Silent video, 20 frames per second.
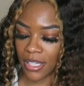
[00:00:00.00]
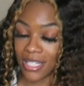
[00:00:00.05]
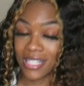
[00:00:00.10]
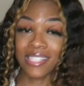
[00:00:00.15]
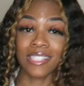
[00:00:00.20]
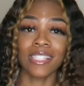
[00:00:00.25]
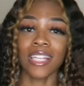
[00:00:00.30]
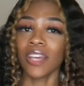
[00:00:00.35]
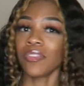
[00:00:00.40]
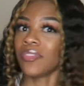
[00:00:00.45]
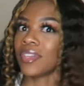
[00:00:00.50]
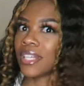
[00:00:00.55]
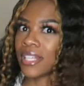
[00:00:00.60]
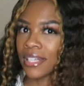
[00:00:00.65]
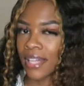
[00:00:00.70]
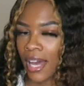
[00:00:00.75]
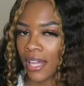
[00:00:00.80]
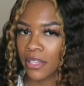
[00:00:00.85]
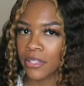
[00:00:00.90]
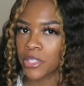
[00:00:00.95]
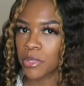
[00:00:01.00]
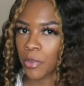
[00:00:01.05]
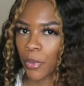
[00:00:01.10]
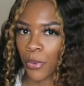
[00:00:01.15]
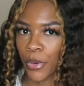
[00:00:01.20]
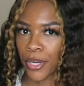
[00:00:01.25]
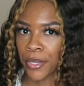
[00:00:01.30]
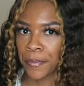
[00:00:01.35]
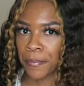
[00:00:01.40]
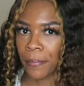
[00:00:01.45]
$70
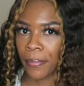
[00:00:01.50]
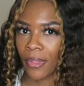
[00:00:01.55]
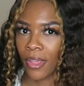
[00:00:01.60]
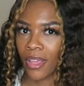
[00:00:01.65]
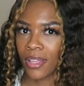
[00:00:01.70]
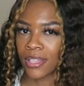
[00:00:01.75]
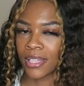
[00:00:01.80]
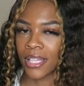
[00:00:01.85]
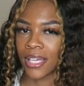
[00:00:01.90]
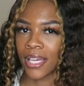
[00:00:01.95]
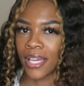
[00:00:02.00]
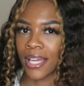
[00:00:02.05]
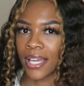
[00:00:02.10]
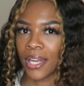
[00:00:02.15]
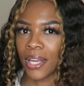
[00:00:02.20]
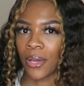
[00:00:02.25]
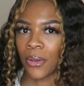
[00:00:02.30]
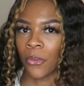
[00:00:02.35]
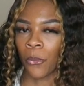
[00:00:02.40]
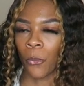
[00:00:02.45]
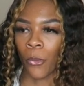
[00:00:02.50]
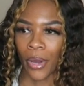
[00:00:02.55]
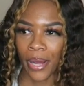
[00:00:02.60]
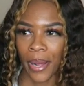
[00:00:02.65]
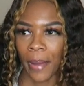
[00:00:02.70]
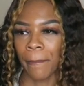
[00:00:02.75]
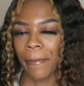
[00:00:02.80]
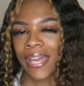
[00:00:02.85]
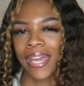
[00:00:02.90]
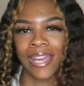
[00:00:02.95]
more than
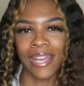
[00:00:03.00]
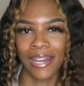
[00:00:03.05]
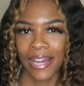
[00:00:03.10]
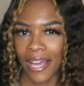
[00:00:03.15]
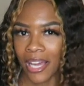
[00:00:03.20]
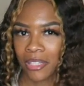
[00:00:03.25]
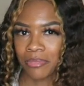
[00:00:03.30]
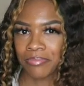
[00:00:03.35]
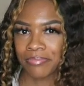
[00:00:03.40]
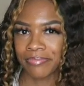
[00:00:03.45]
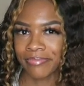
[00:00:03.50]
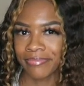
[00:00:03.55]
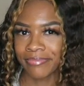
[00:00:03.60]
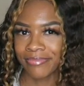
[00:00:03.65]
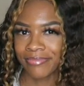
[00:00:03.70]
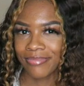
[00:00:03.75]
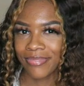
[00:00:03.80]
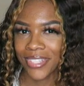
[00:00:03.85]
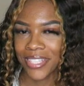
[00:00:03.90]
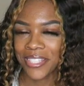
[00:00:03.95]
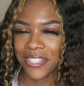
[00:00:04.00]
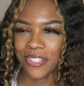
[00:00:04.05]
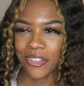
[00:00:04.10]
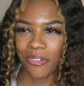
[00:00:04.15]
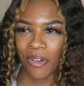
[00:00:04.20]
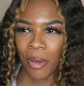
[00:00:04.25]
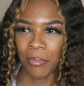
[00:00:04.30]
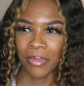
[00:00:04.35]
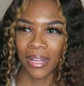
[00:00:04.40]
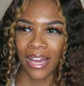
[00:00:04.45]
what I'm paying now.
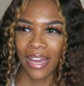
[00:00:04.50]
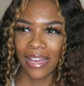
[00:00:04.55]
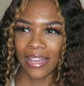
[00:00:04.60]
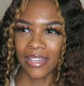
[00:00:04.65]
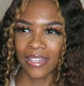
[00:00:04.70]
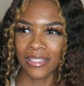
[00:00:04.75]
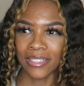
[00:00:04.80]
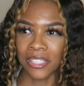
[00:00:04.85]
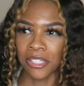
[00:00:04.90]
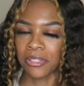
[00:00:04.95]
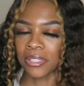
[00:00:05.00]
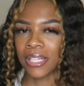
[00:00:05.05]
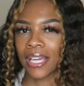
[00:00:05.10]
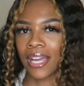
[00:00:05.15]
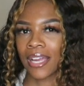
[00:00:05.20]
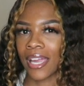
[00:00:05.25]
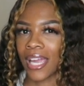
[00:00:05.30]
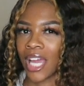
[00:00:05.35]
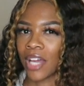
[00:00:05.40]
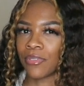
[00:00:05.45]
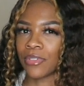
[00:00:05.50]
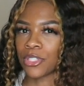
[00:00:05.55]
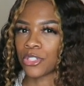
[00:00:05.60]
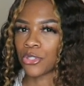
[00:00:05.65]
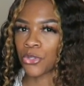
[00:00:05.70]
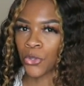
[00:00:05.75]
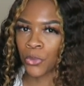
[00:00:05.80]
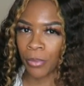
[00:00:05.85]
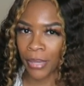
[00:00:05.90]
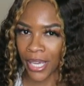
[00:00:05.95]
So I'm like, literally, I can have a
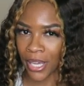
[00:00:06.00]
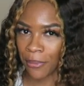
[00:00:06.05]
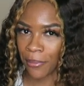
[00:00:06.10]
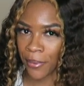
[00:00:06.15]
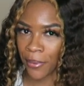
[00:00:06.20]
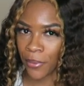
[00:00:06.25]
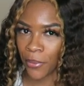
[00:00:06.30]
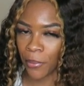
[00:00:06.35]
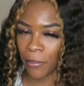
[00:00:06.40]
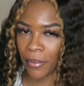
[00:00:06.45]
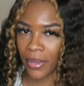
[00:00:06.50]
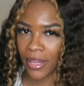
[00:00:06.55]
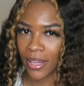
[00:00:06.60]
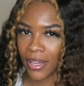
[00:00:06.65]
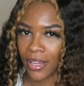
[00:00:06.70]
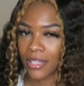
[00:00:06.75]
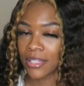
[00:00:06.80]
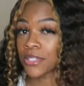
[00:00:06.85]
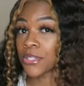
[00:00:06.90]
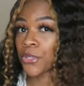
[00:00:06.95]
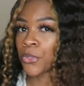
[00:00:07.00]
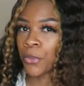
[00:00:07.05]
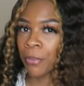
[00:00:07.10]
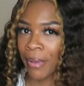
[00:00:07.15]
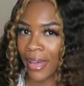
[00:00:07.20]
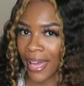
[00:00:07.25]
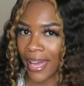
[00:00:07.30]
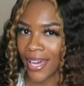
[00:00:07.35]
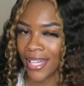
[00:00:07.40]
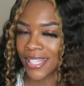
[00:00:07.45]
2-bedroom,
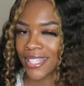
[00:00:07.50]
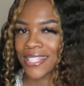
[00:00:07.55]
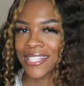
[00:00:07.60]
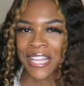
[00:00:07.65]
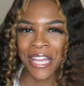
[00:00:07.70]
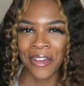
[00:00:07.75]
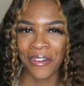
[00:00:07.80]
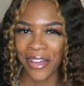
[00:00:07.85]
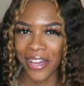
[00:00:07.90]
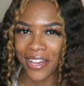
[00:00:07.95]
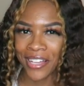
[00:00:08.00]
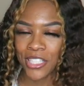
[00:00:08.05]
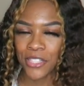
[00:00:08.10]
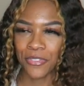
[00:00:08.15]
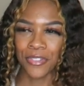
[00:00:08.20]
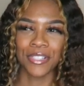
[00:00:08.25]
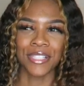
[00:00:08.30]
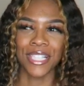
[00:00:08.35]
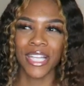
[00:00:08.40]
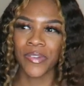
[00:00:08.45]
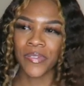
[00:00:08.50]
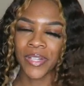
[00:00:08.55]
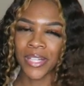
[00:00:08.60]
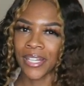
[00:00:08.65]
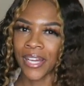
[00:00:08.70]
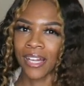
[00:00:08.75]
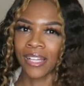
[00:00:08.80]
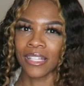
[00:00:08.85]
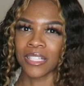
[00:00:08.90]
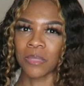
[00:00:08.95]
2-bath townhouse for
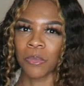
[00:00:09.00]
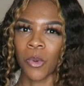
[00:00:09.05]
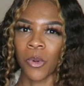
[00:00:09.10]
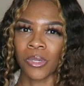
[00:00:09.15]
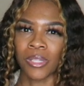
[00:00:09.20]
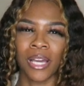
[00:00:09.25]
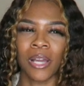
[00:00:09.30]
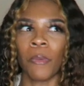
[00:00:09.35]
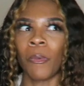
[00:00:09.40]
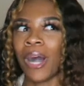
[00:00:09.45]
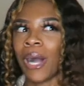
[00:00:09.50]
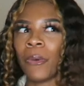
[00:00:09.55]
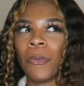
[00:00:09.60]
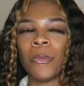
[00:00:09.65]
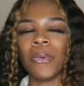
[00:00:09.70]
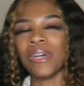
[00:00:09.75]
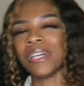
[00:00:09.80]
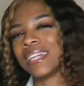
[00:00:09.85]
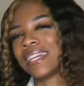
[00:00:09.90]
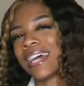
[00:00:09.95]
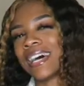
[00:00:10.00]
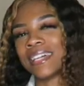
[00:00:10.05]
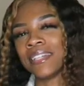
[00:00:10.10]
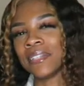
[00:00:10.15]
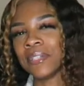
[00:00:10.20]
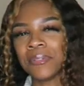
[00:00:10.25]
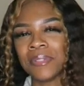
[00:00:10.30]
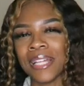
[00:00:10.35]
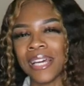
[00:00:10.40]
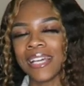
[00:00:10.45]
$70 more. Like, why wouldn't I
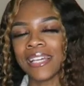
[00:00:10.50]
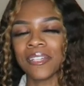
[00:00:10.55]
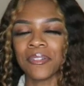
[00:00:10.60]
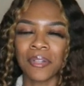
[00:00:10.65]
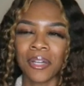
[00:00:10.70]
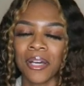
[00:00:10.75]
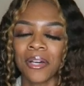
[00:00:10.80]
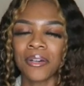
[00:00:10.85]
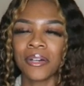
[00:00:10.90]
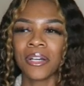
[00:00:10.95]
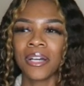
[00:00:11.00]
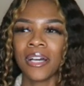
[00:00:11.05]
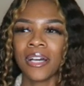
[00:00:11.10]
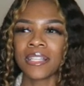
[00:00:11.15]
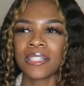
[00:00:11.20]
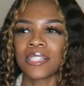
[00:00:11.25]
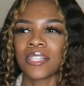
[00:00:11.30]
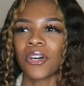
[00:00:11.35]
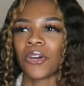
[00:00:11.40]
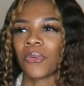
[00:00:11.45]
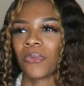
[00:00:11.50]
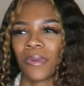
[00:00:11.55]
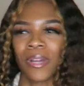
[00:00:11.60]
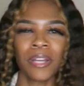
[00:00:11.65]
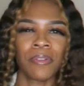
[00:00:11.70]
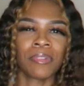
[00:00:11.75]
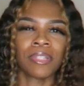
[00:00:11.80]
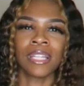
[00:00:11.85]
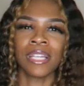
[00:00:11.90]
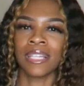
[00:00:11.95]
do that, you know? So
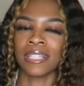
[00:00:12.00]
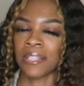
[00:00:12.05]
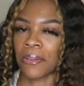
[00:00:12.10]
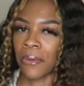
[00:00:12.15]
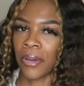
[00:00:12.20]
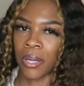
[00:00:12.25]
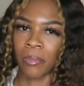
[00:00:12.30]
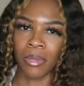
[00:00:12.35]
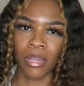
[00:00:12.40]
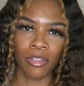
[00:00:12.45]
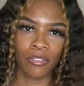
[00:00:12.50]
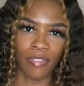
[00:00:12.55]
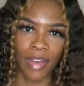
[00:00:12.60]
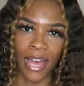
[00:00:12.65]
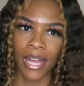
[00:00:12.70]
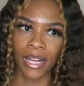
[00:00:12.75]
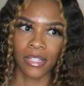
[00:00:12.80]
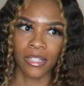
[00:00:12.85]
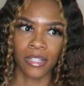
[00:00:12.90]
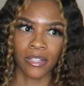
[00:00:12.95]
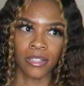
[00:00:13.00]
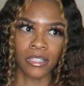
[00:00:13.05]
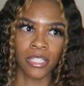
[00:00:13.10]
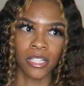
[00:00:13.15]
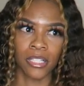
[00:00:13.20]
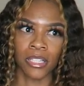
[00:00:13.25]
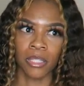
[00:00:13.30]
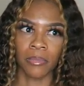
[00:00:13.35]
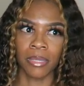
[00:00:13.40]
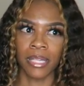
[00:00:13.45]
rent really isn't going to be a factor,
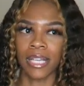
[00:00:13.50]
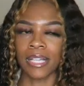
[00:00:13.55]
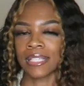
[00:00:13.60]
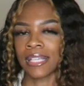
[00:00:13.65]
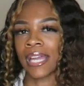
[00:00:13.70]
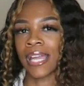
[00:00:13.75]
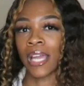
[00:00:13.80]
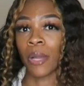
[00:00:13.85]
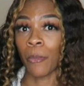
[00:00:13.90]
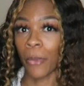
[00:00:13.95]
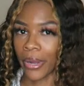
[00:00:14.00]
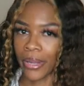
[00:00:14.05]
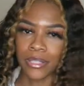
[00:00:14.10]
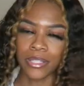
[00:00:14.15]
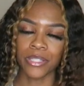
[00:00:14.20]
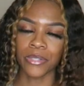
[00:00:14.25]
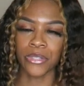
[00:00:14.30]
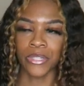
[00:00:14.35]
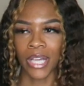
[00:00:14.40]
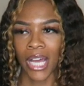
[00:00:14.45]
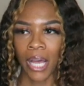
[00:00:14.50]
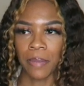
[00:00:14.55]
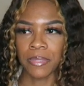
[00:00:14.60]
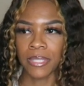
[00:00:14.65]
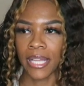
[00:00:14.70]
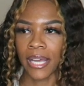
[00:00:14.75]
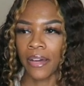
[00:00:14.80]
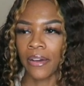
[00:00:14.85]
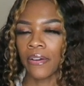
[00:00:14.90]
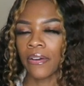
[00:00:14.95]
clearly, because I am working 2
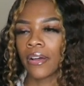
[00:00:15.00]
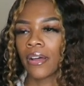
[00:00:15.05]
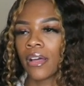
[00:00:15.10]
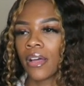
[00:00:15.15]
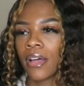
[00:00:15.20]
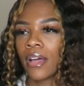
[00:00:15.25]
jobs now.